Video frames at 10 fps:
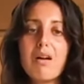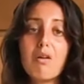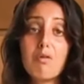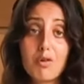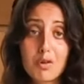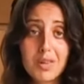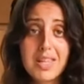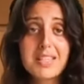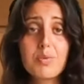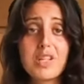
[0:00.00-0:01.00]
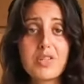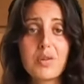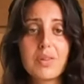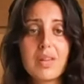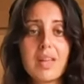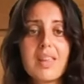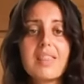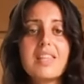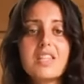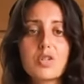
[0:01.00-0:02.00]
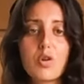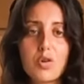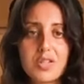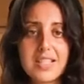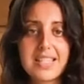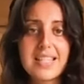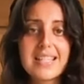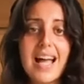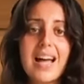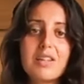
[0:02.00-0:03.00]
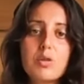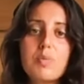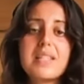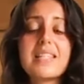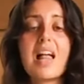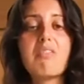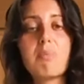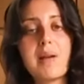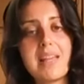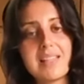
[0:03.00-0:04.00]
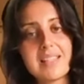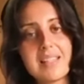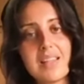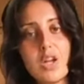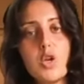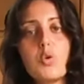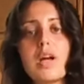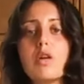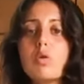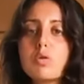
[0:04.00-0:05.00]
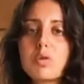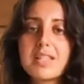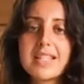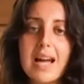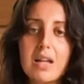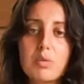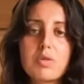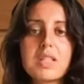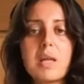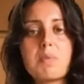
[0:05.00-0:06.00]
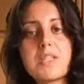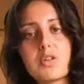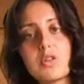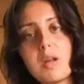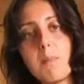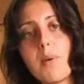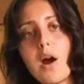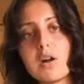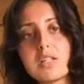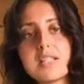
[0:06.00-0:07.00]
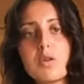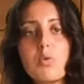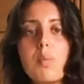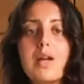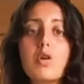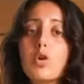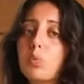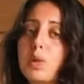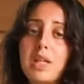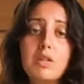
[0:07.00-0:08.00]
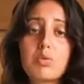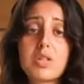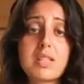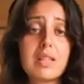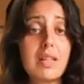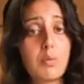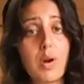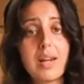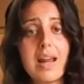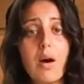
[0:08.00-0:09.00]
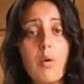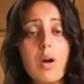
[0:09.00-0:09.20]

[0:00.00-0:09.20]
For this reason, this course is designed to be self-paced. You can also decide to skip certain parts that you might not be interested in right now,